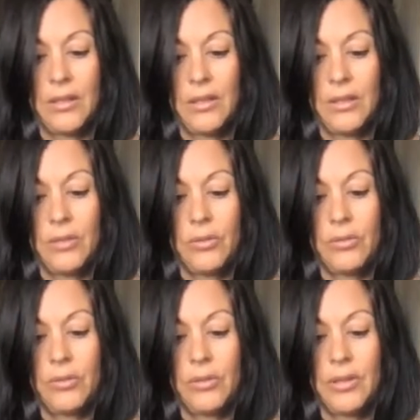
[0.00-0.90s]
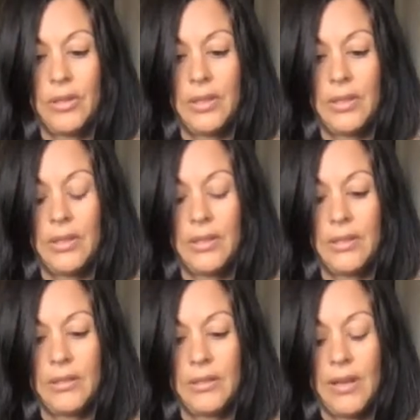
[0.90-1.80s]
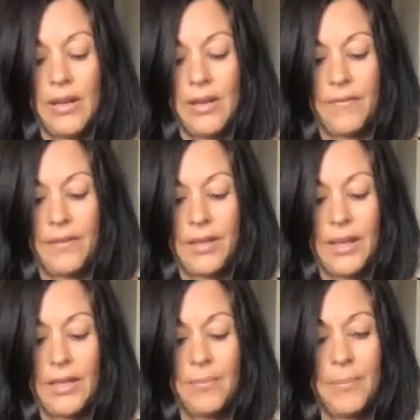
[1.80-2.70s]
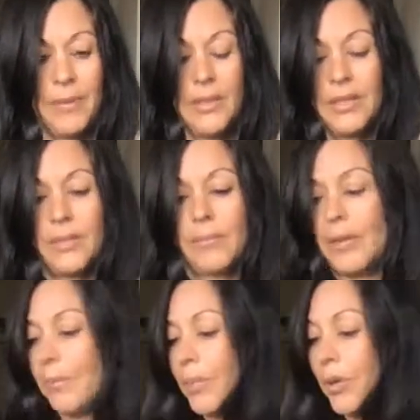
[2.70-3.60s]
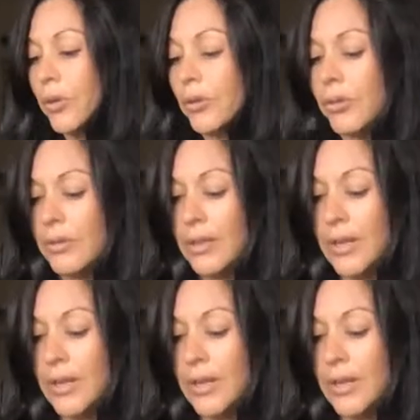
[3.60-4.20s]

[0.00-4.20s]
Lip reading: a good half a cup into my bowl.